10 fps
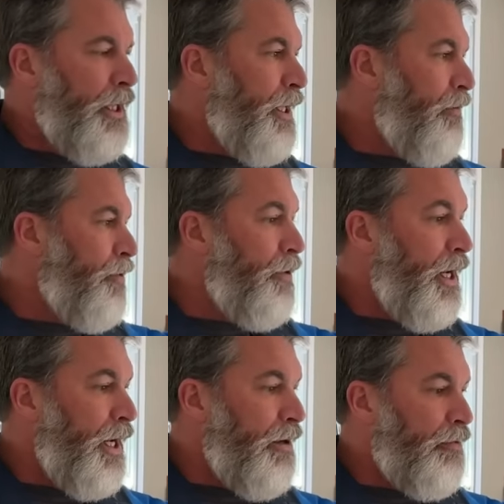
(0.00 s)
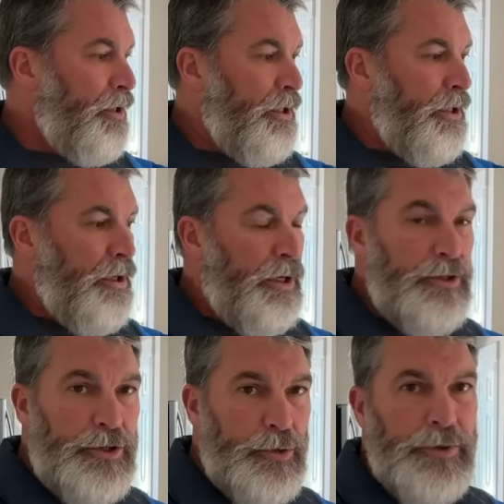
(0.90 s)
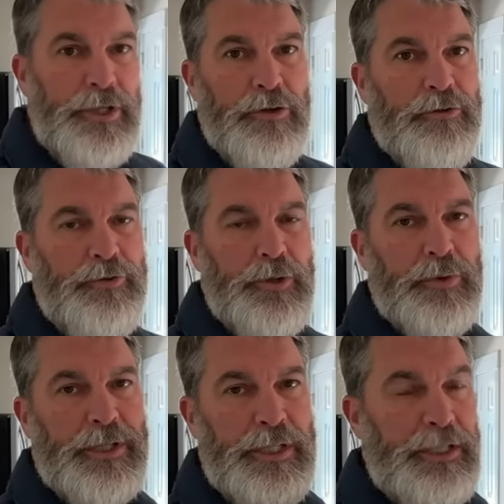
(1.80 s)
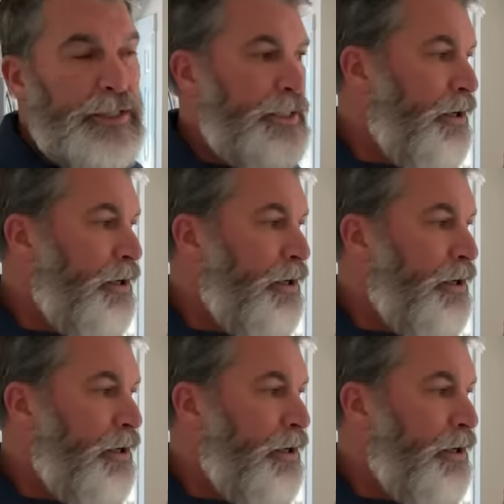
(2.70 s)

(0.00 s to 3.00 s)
and if you have 3 or fewer kids.